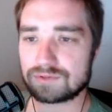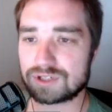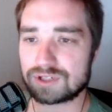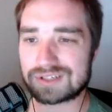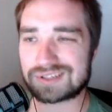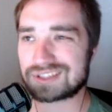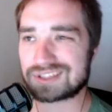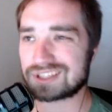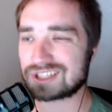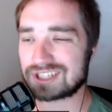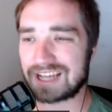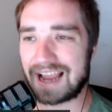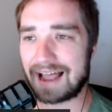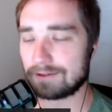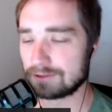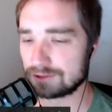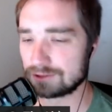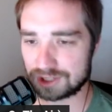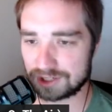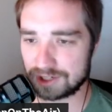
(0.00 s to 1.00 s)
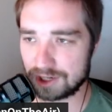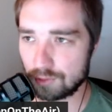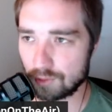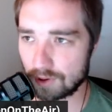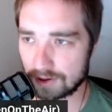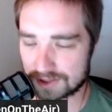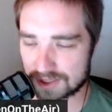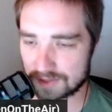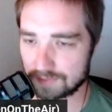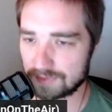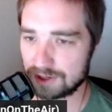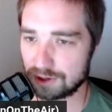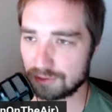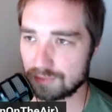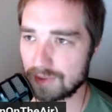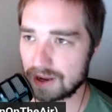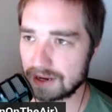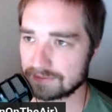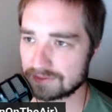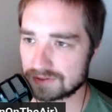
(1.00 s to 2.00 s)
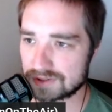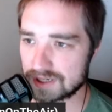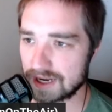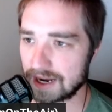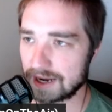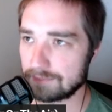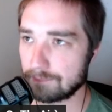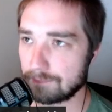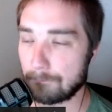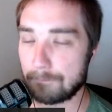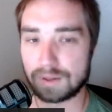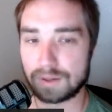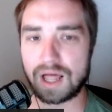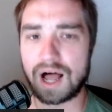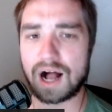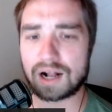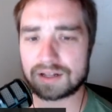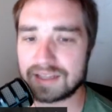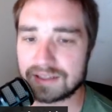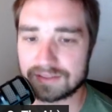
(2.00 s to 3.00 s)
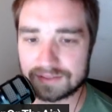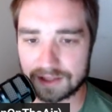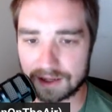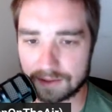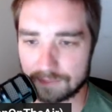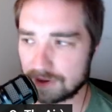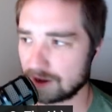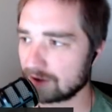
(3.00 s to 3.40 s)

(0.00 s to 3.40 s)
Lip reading: just challenging you on something you may have said, blocking them.